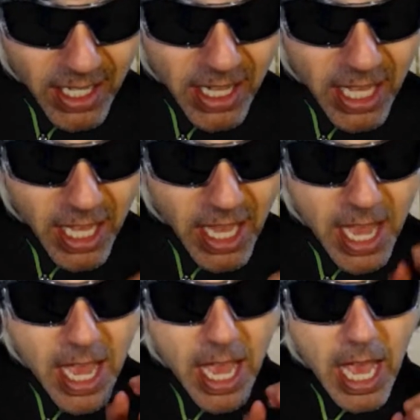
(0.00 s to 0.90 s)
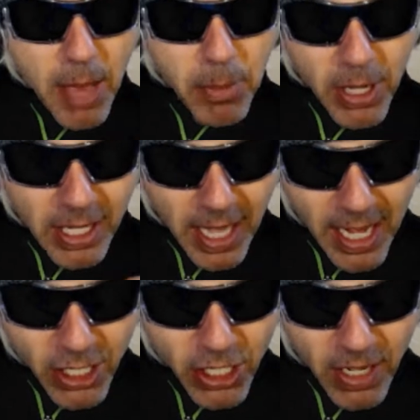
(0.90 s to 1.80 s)
the
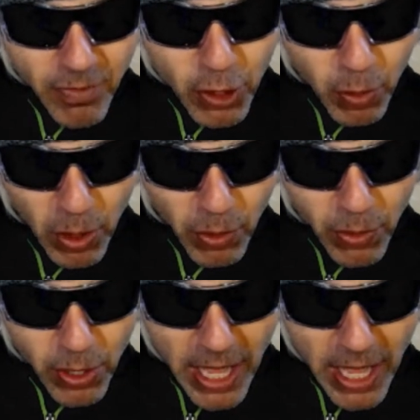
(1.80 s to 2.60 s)
Emunication of truth.